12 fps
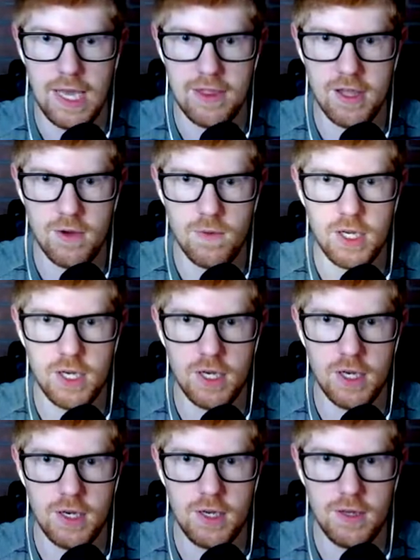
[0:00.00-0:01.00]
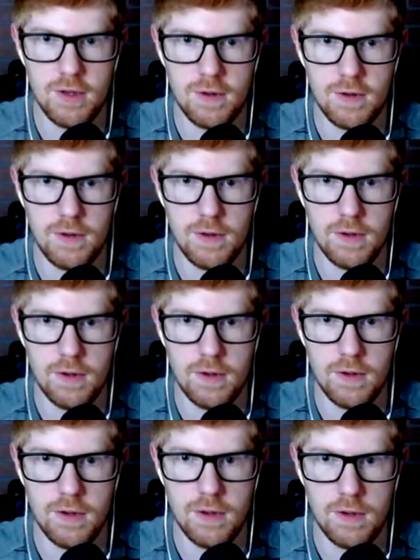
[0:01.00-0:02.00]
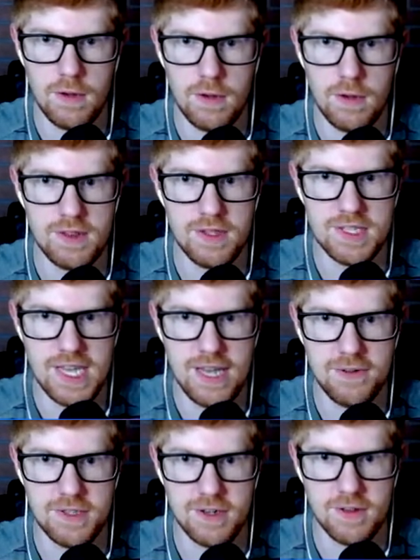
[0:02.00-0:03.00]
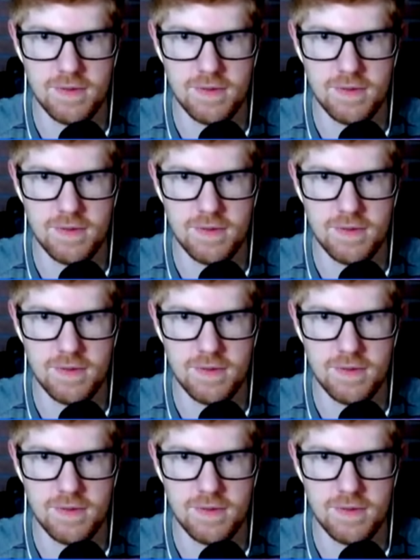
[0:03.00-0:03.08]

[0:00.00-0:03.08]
I think we're good. The sounds